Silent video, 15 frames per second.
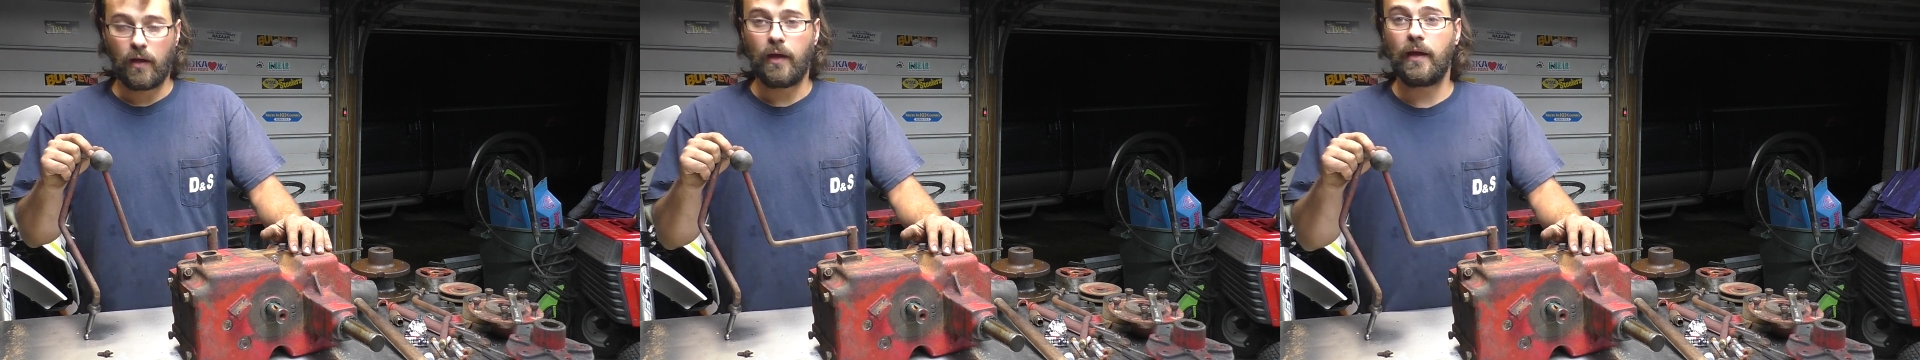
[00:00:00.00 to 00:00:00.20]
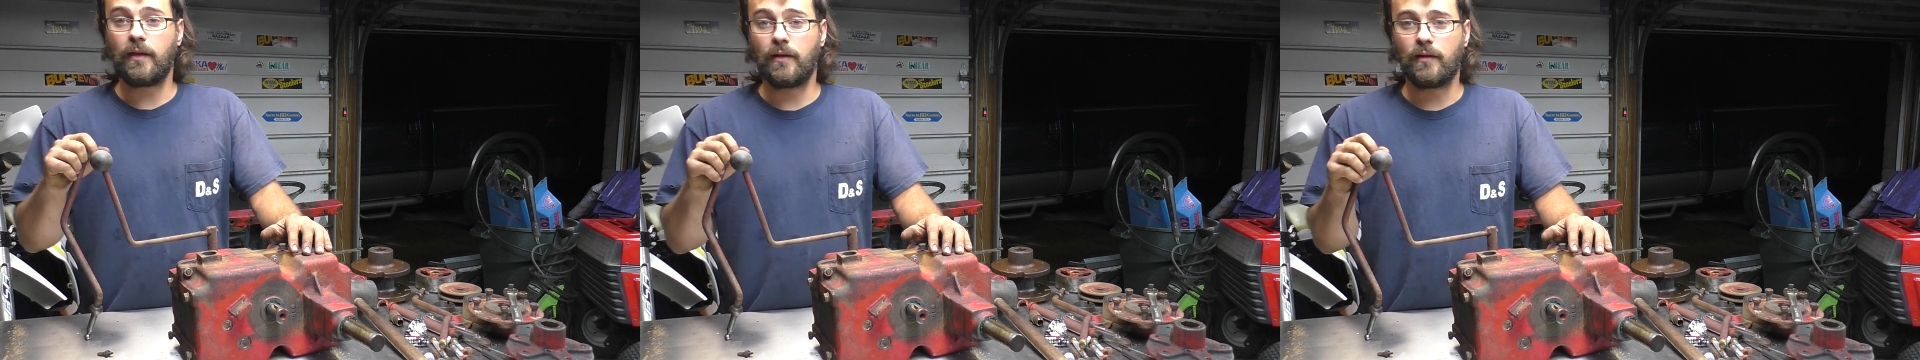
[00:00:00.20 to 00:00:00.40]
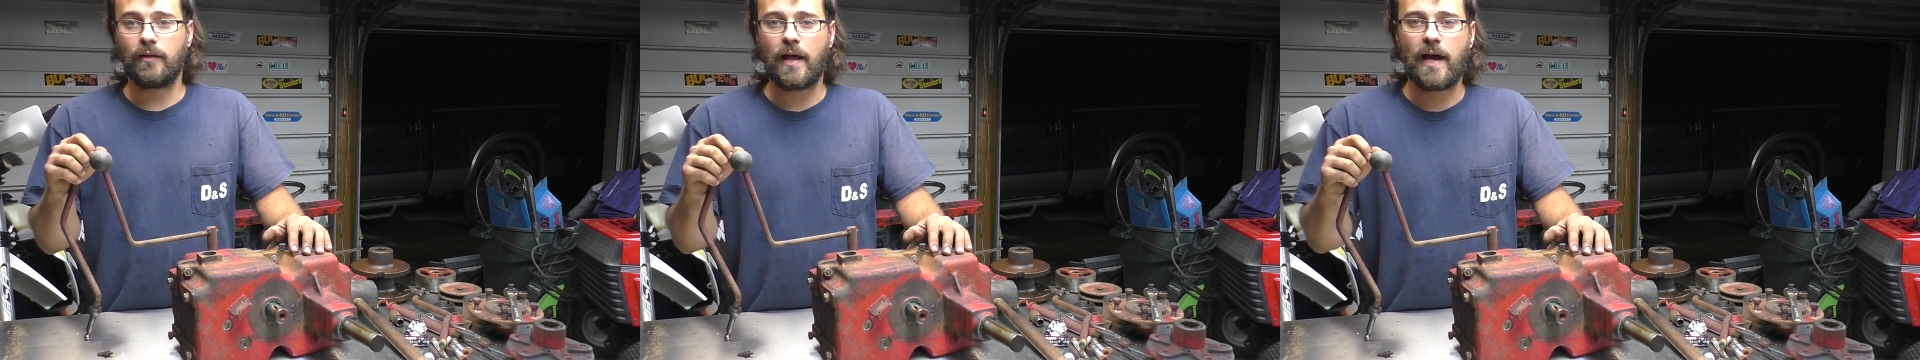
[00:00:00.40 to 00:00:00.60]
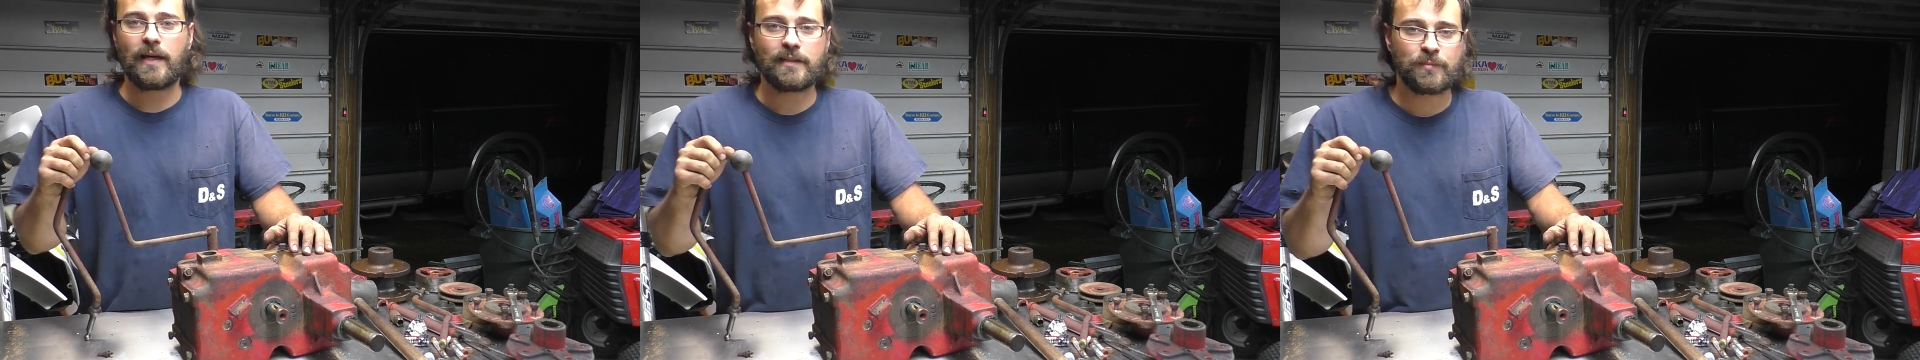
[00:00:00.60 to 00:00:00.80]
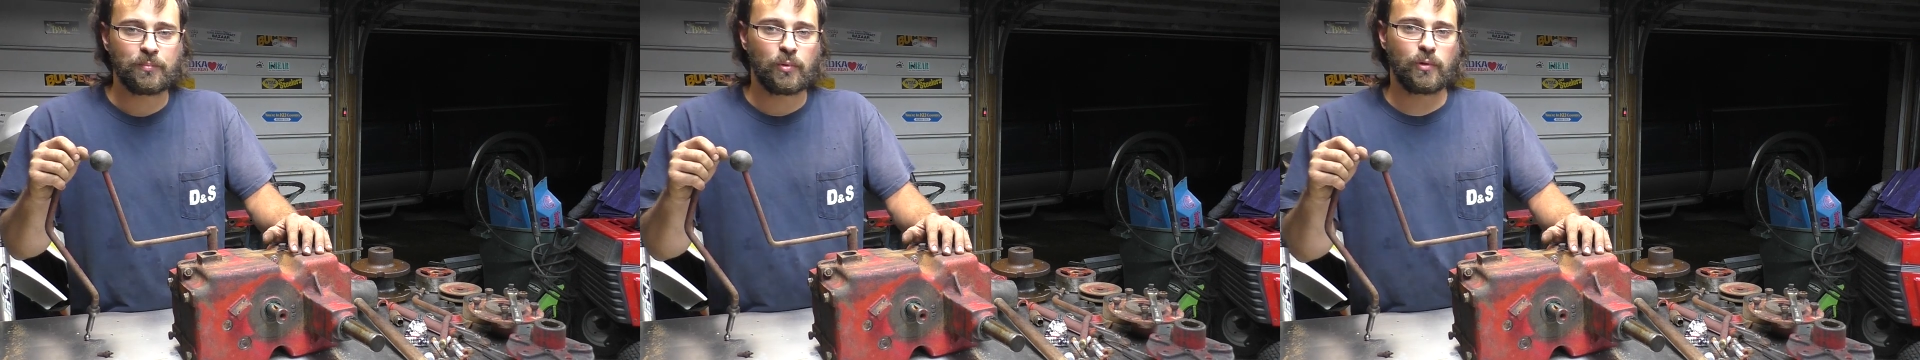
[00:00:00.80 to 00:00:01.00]
And the
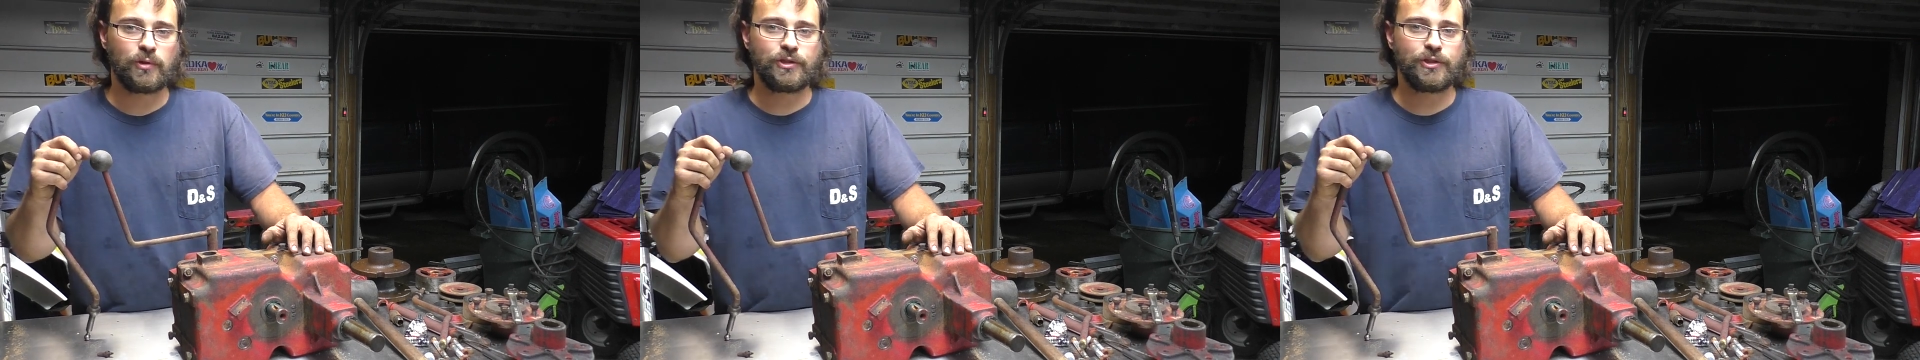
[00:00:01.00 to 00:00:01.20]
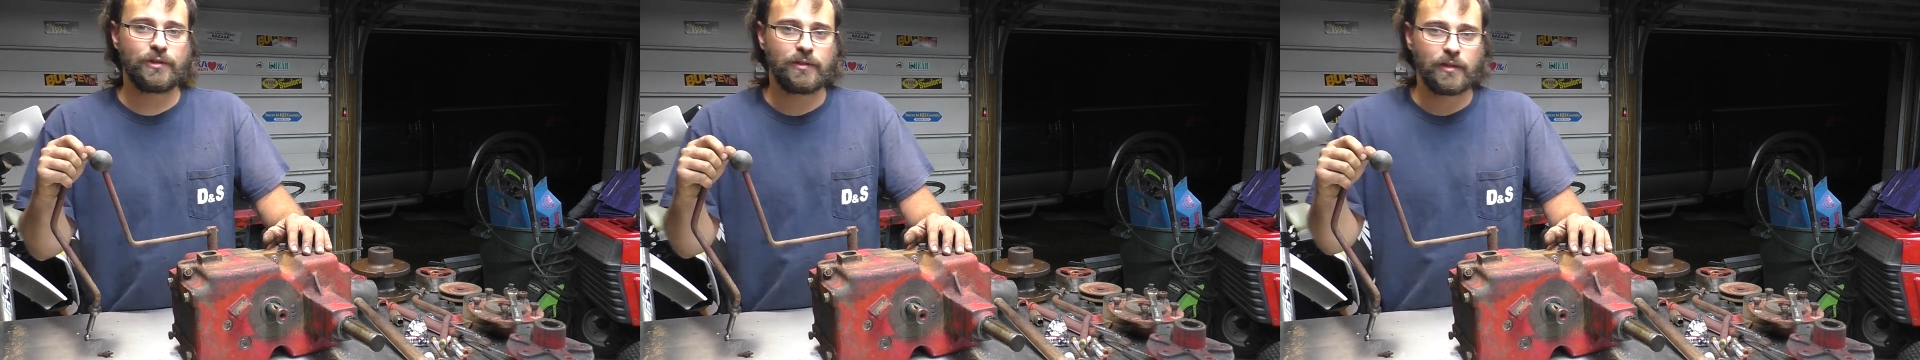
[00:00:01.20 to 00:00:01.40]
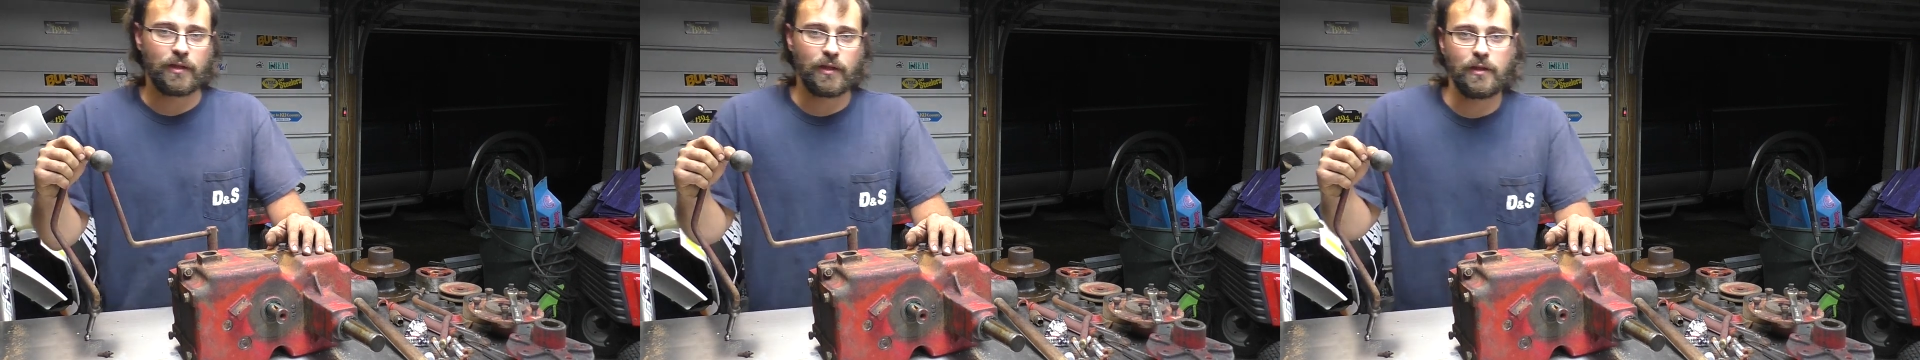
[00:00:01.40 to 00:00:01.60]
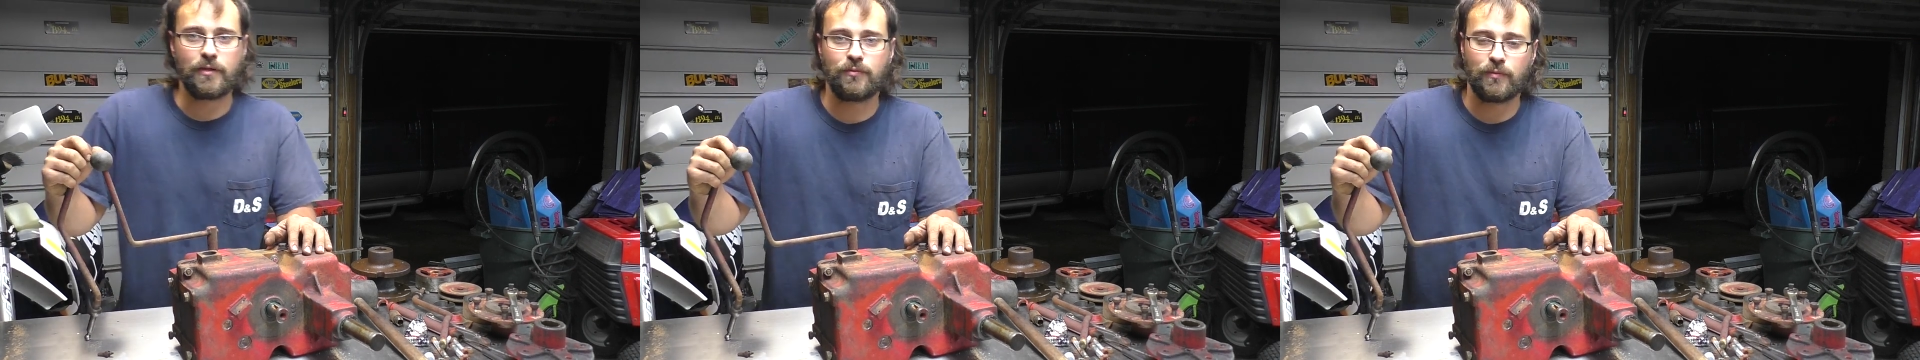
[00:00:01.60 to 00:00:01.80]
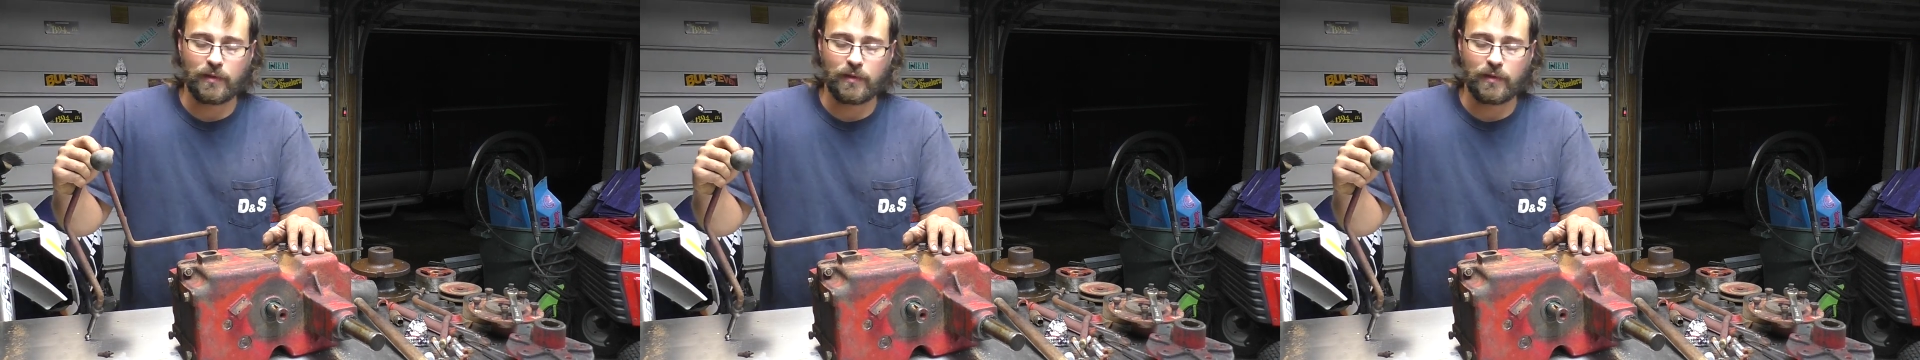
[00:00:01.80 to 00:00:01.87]
last portion to this